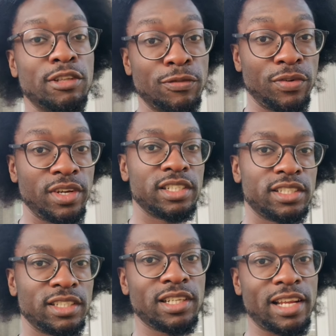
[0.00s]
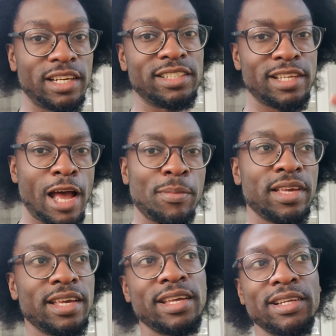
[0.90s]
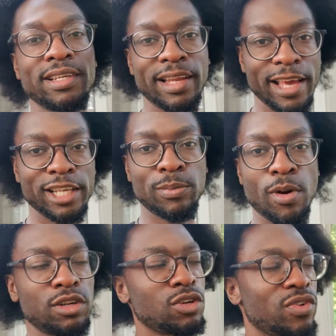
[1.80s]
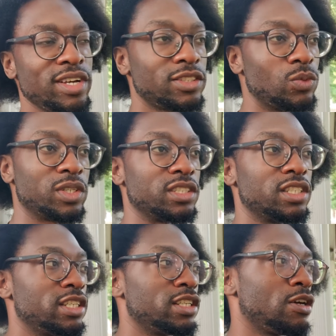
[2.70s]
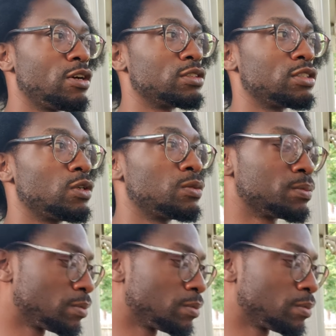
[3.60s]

the finish, like the top end, last part of the race, wasn't good at all. So